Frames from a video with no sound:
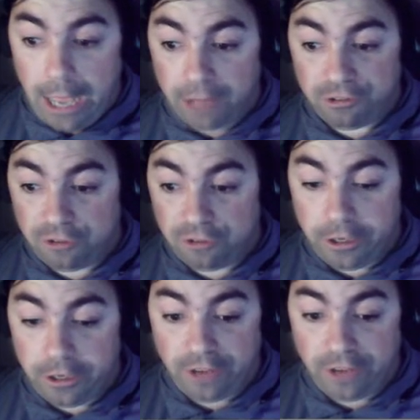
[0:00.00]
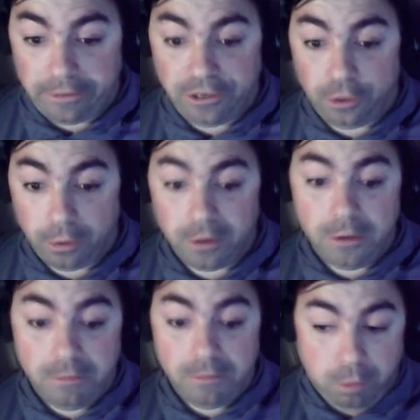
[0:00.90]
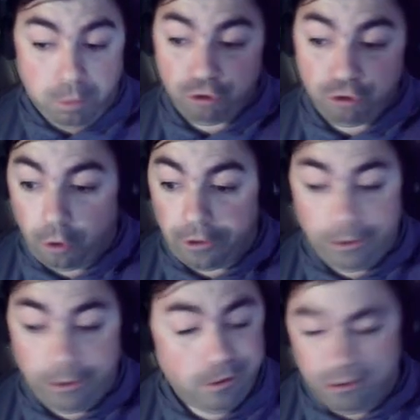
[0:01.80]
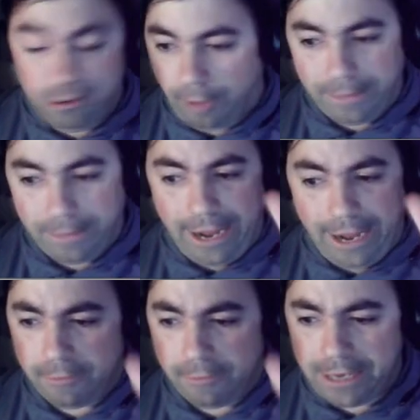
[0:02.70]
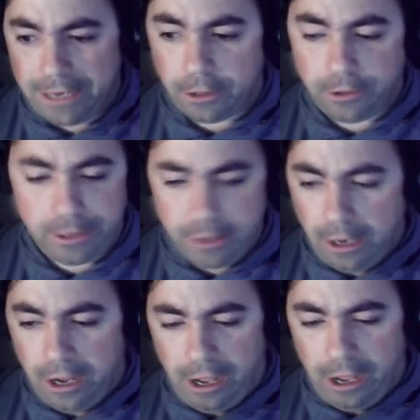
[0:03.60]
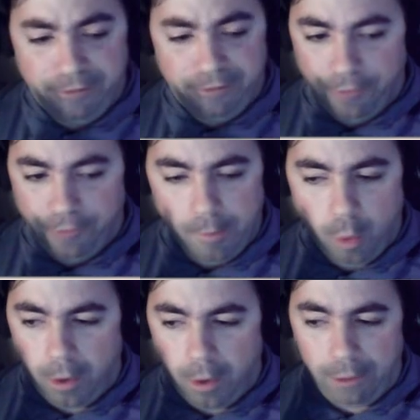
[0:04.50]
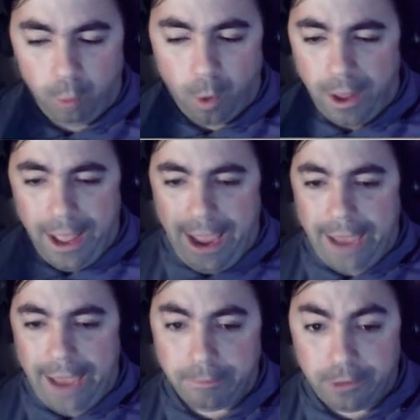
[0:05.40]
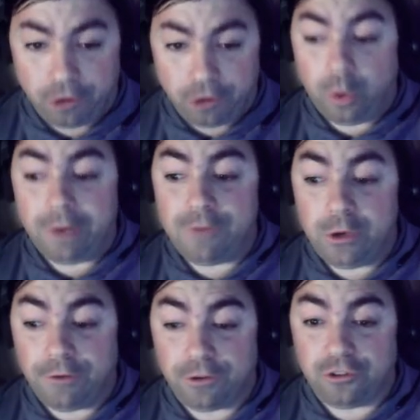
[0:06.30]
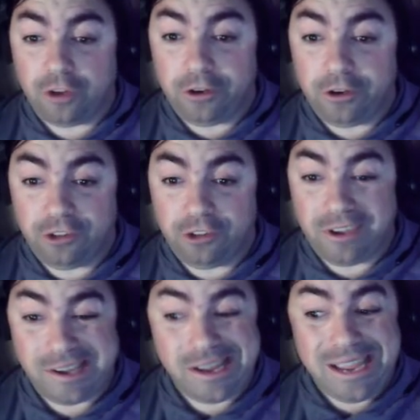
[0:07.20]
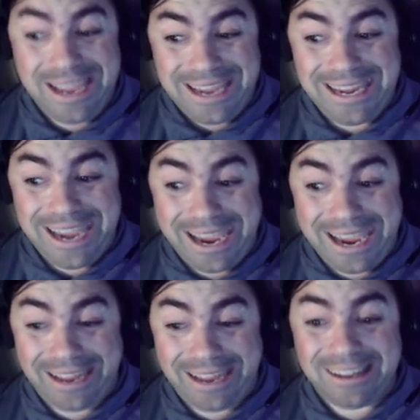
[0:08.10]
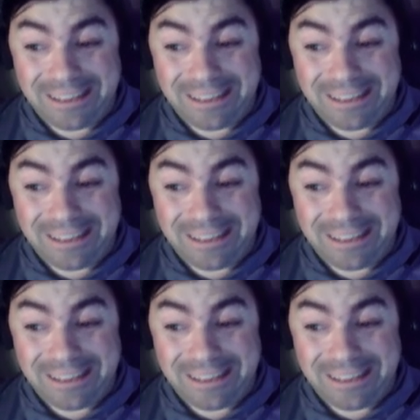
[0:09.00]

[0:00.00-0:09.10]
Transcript: studies out here posted on here. Some that haven't made it there yet. If I find more, I will add them. There's quite a few different studies that say, yeah,